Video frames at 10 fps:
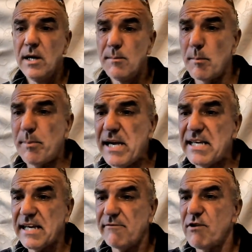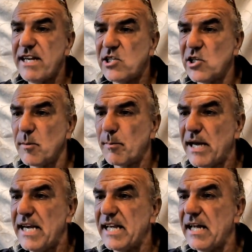But peers have written to
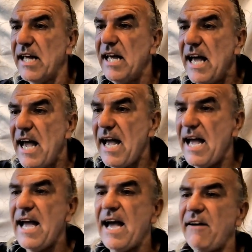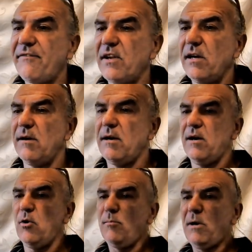complain that after
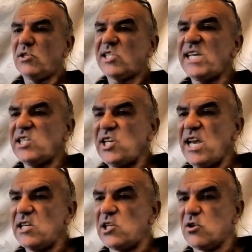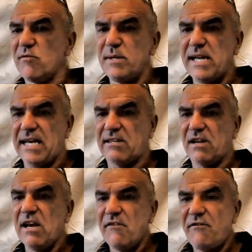almost 6 years, the government has
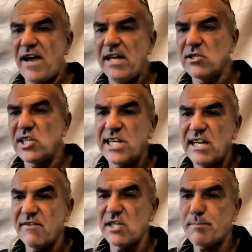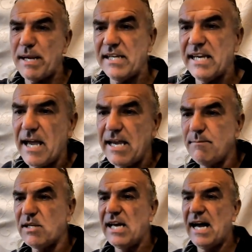failed to deliver spending
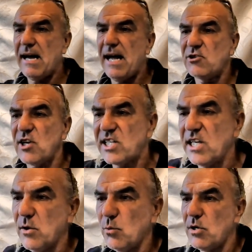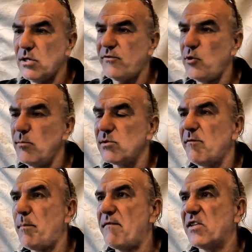aimed at addressing the worst forms
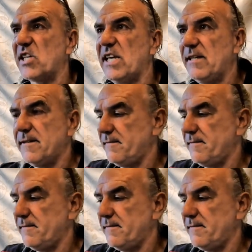of poverty.